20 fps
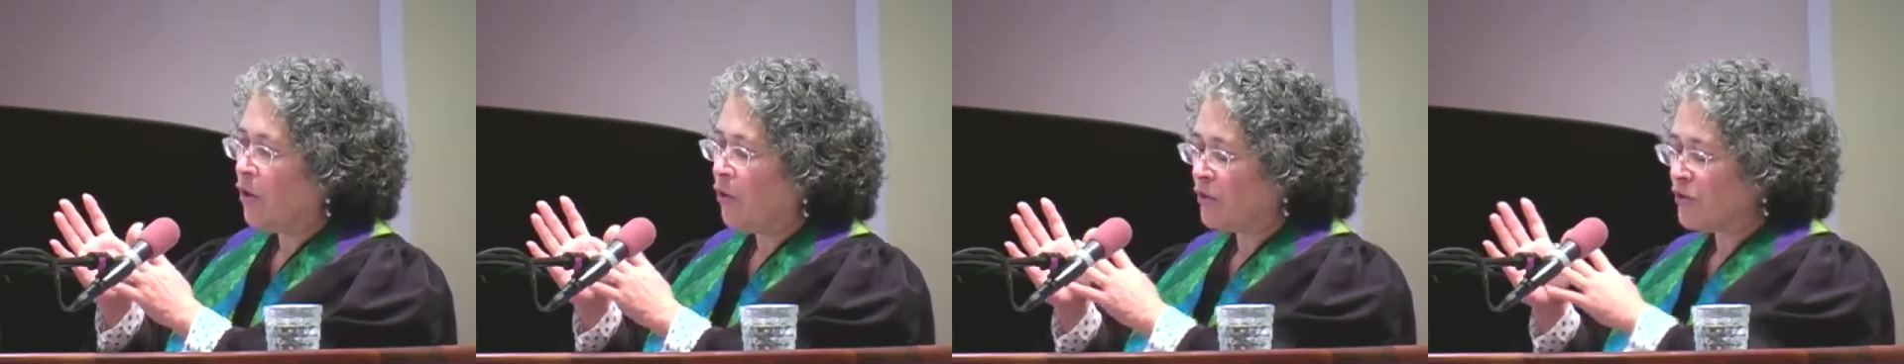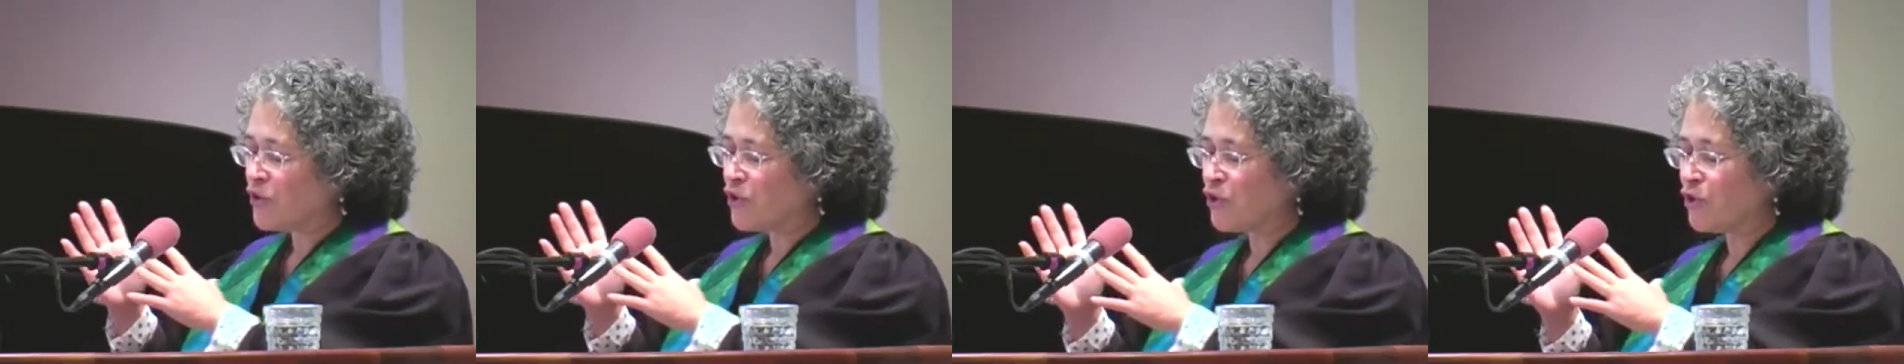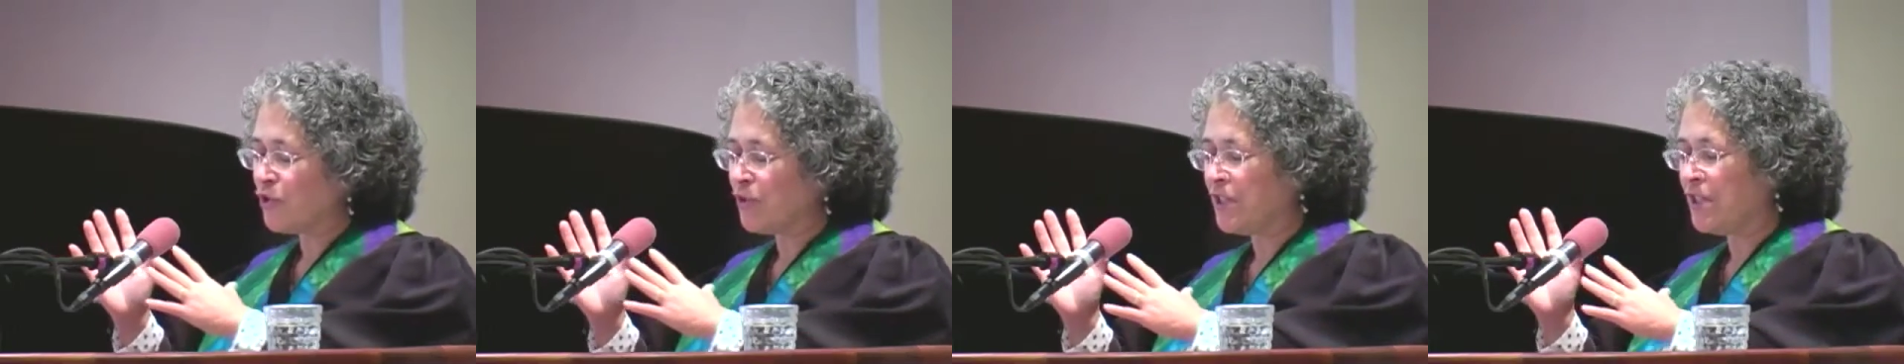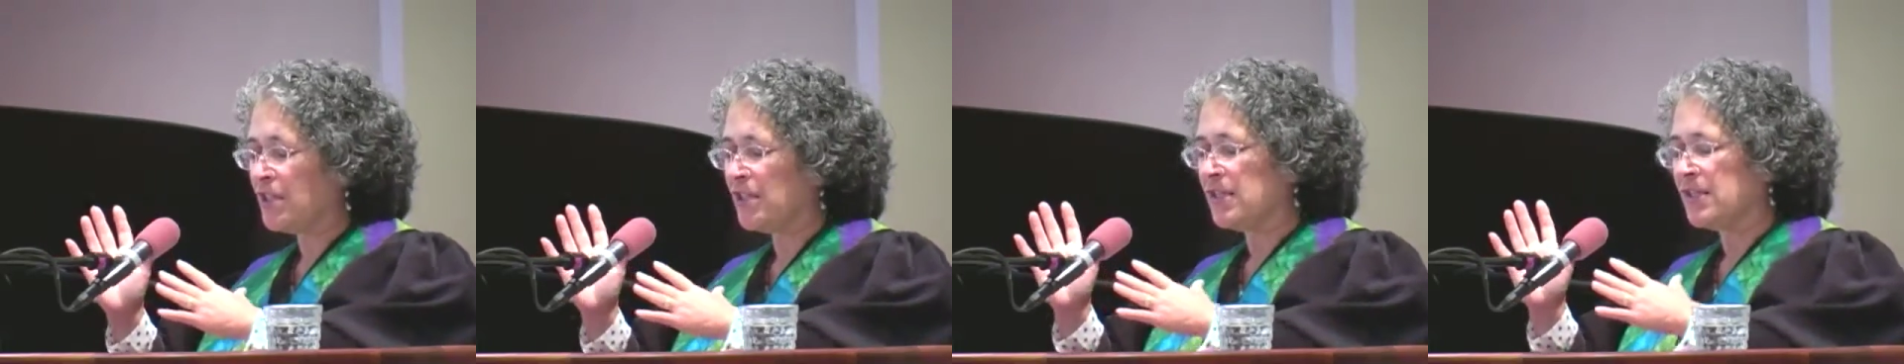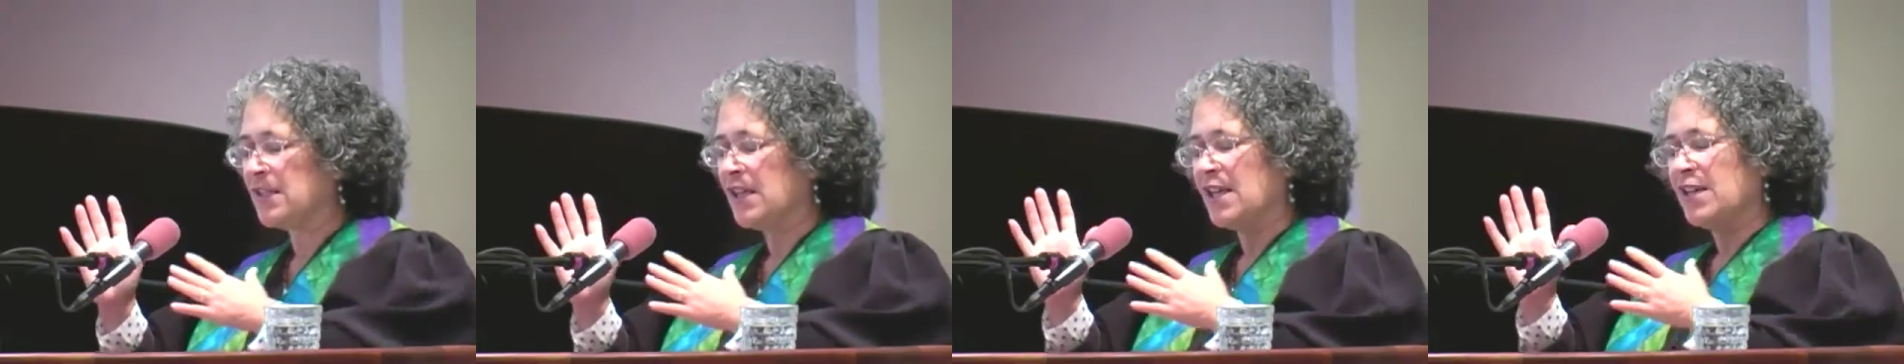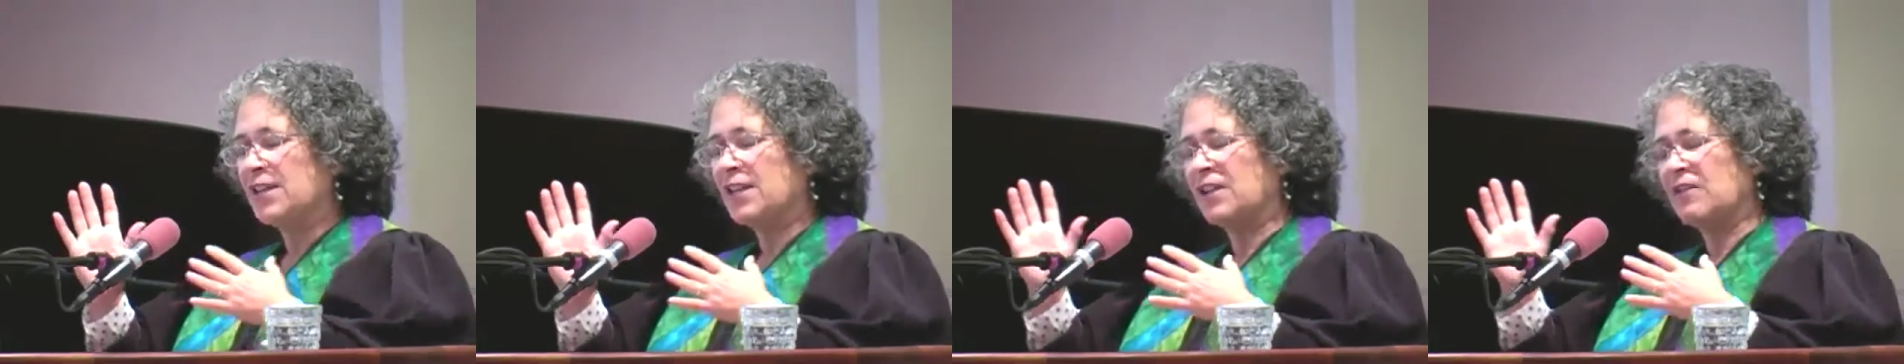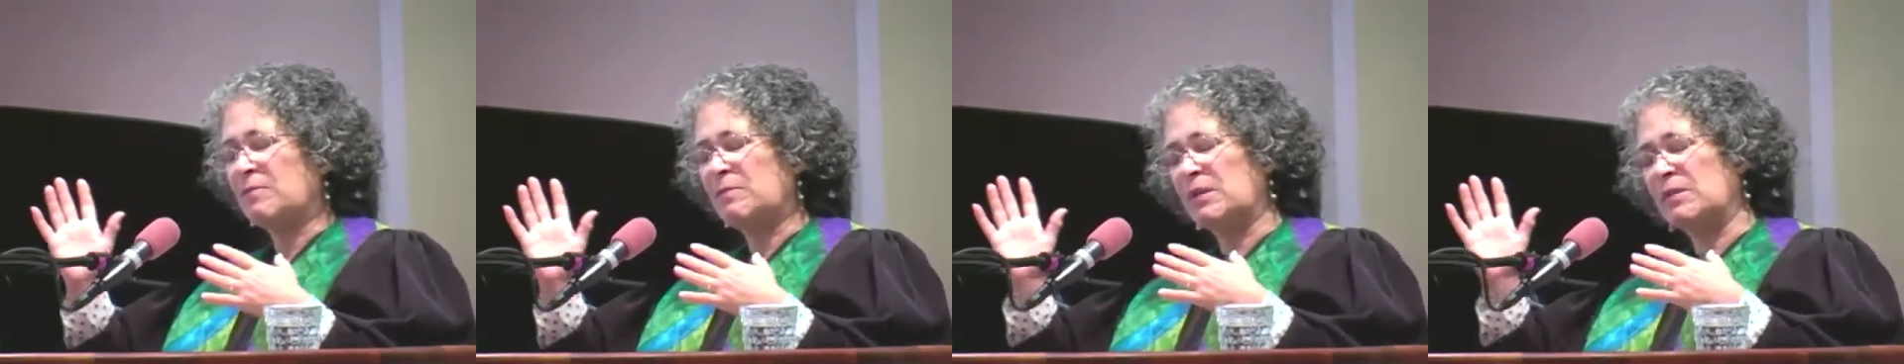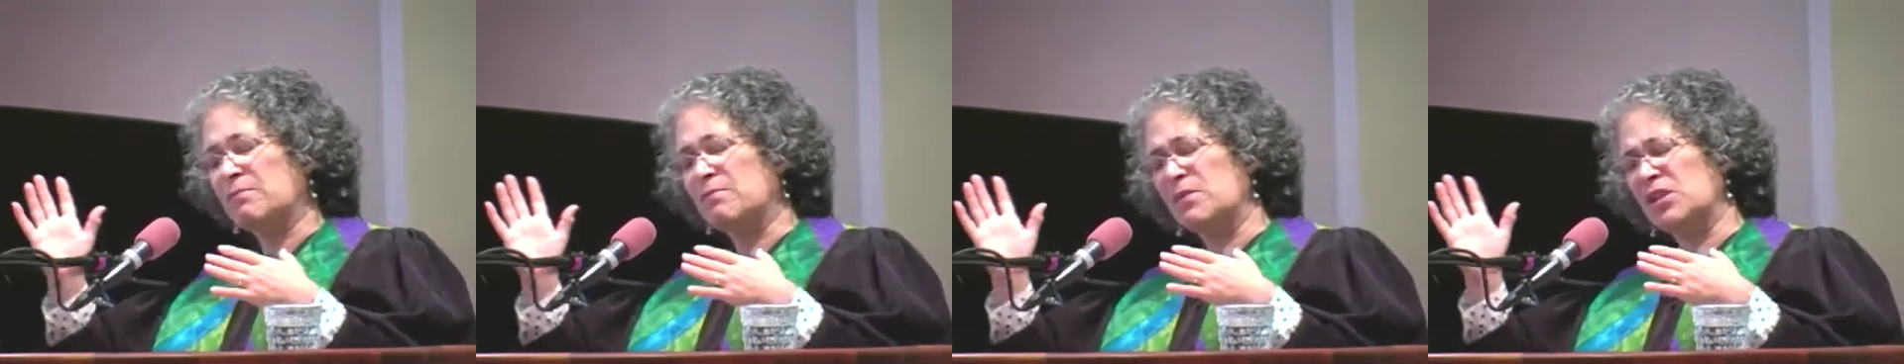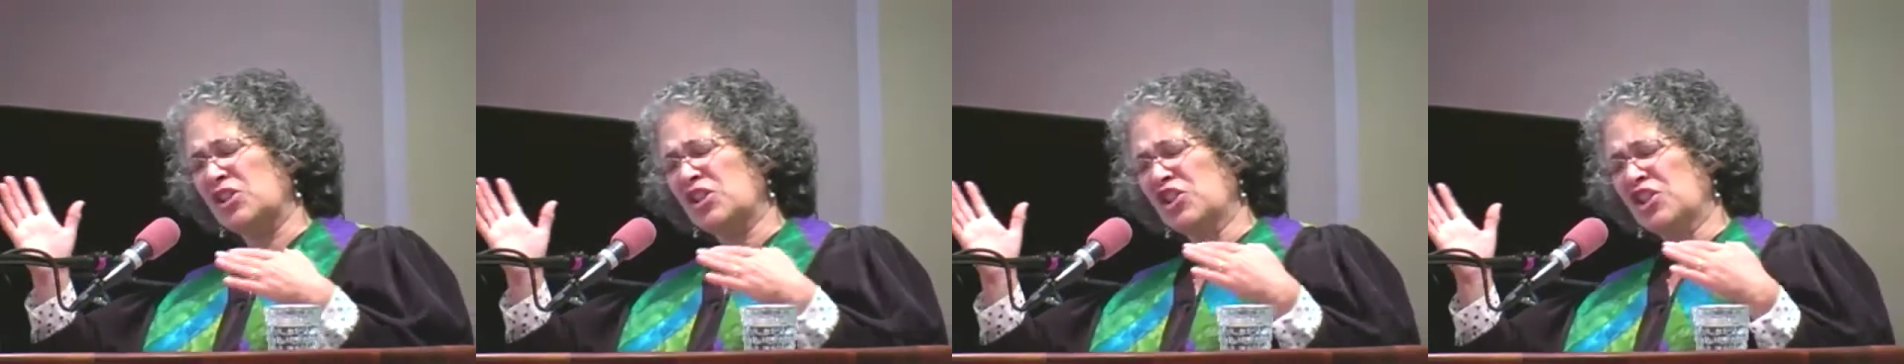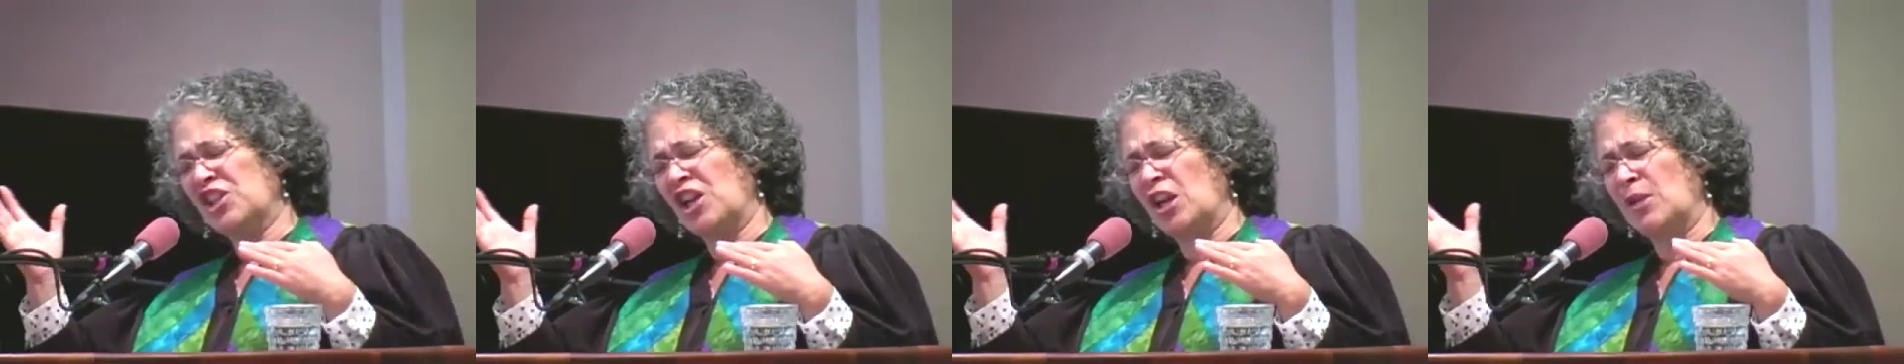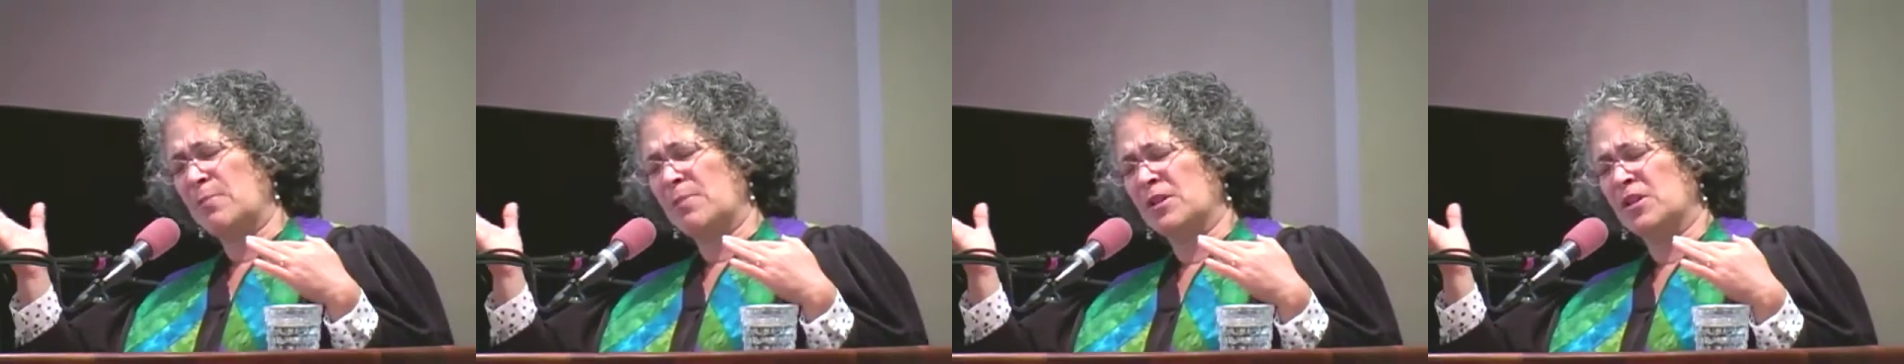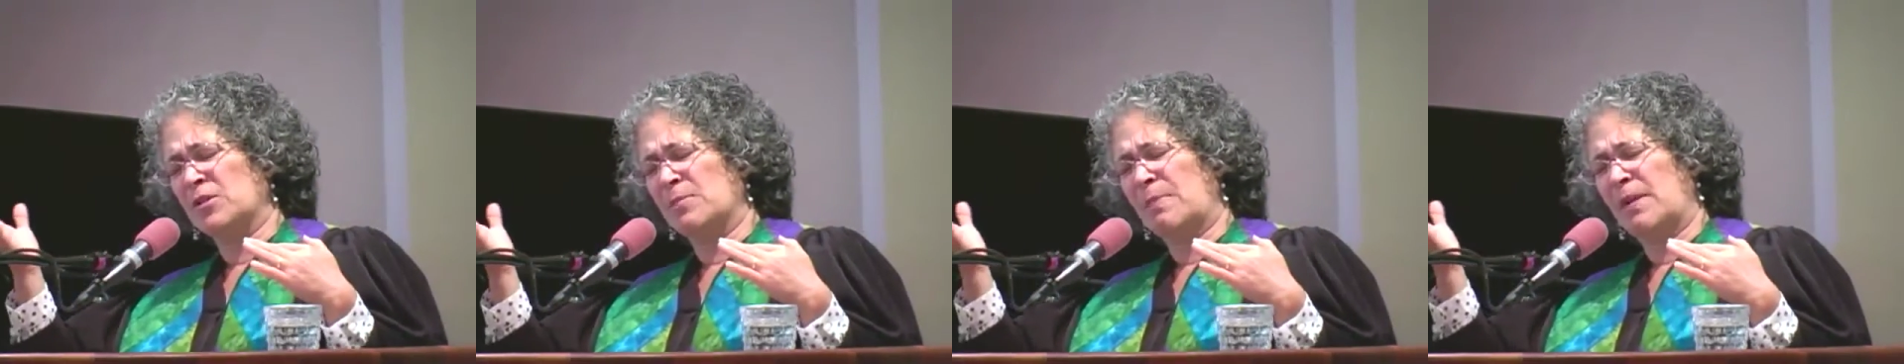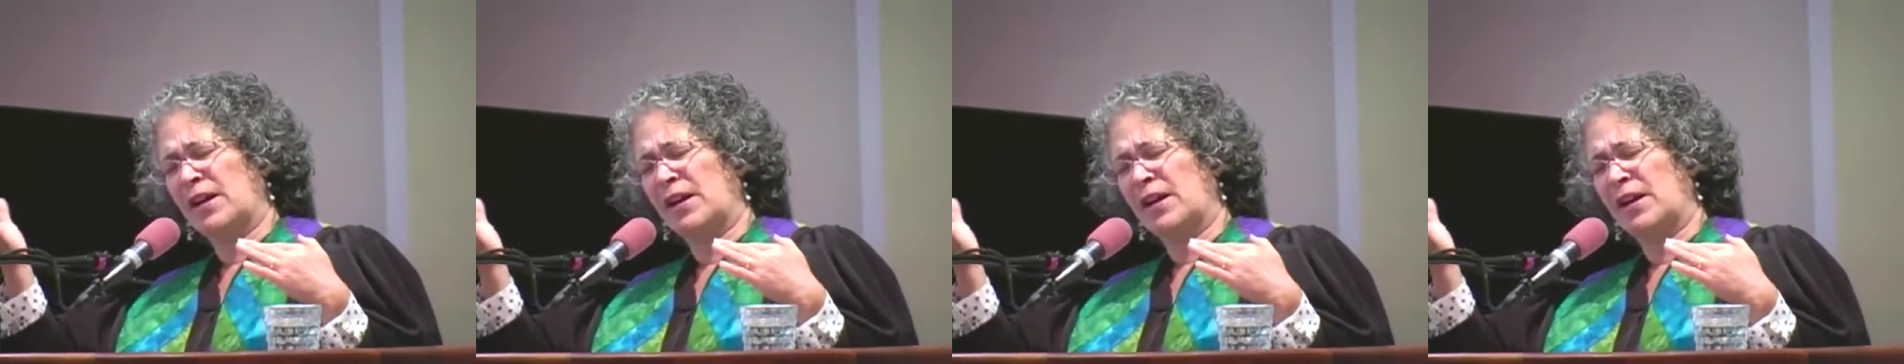or trees that have been misshapen